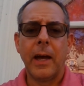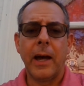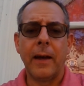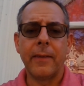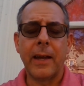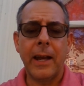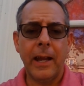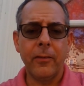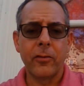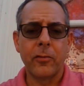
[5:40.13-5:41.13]
and that God
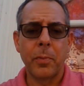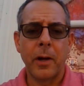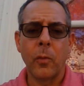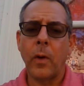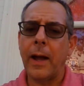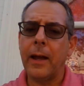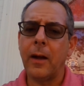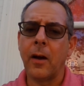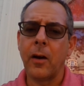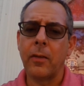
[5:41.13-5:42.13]
answers prayer, why
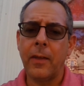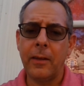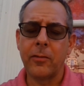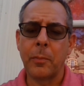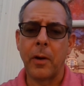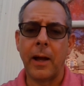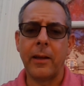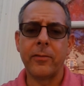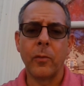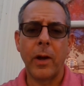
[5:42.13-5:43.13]
are they
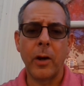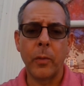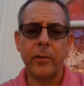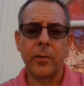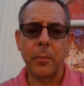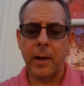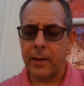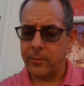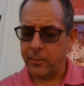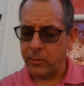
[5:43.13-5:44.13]
surprised and why are we
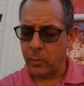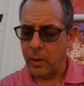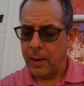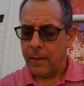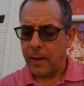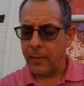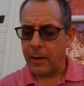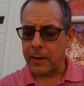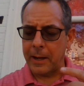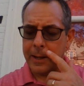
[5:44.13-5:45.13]
surprised? And so
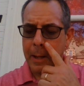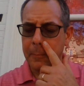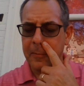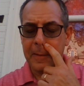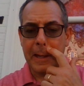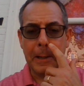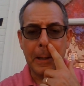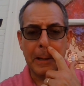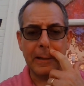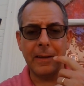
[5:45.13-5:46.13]
that kind of comes to the end.
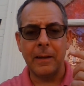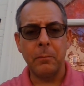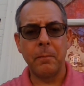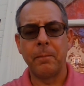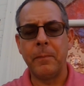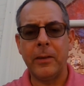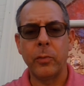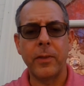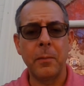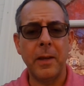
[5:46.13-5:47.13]
He meets
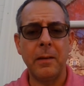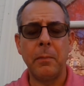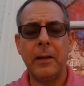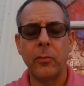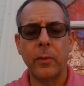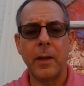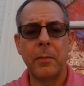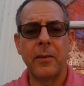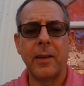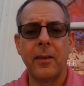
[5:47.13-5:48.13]
with them. He meets with them
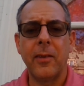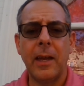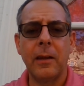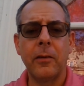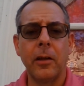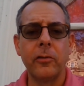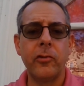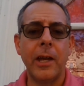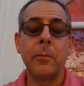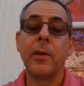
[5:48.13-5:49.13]
and says, hey, tell
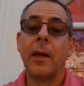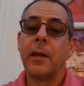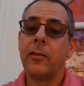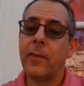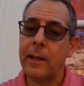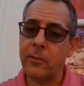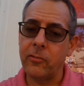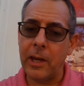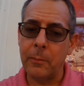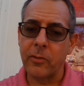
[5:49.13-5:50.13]
James. That's
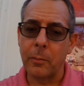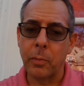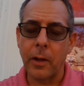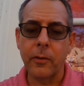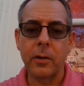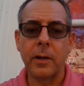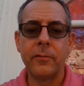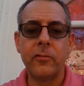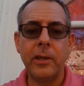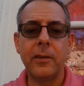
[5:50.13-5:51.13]
James, the brother
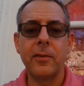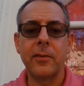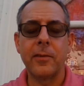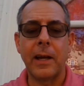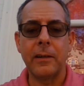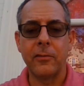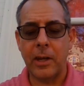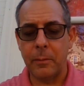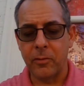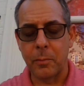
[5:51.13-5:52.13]
of Jesus, not
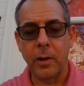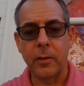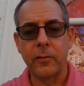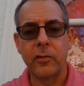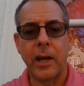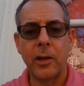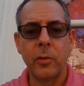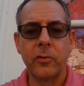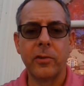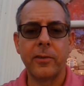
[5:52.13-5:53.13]
James, the brother of John, who
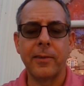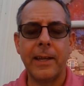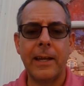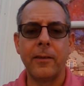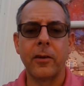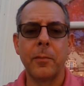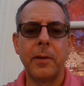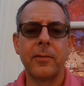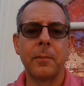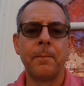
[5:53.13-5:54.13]
was just slain. There can
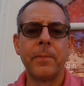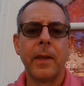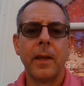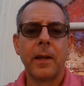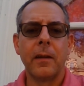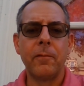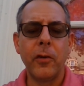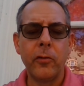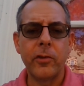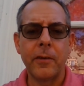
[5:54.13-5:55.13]
be some
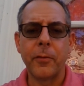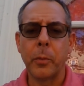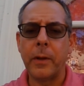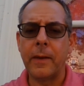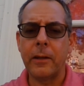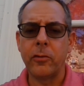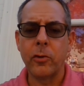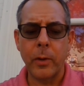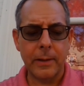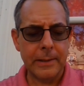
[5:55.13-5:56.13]
confusion if we read that too
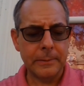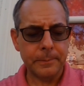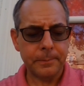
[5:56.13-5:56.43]
quickly.